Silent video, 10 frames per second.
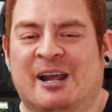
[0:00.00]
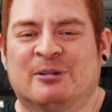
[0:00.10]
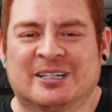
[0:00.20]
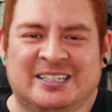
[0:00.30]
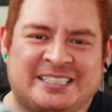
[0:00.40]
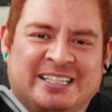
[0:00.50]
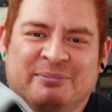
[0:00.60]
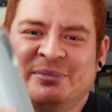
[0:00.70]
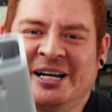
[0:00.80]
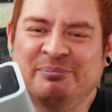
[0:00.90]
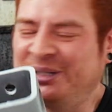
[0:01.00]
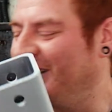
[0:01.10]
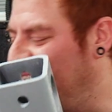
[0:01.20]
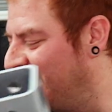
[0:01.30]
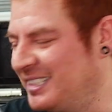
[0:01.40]
and we're gonna take them down
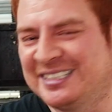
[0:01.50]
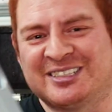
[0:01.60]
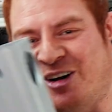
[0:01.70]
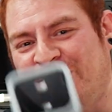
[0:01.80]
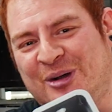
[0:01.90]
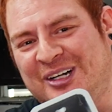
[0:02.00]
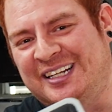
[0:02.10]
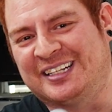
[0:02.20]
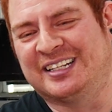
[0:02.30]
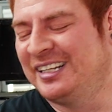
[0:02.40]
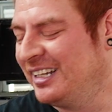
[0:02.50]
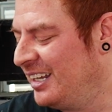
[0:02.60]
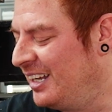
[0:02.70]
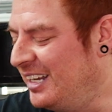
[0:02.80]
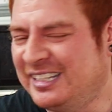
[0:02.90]
because this is our market
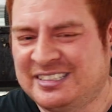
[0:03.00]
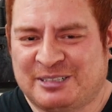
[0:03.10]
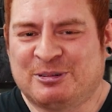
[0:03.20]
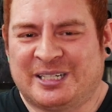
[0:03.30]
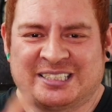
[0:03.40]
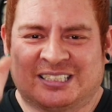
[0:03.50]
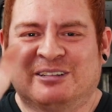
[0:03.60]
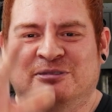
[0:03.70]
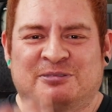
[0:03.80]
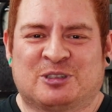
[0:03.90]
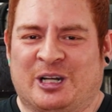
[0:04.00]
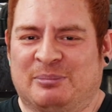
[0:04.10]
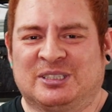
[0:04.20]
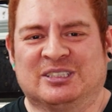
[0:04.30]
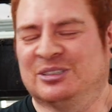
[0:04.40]
and Z1 has enough
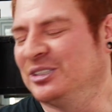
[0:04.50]
crap to do.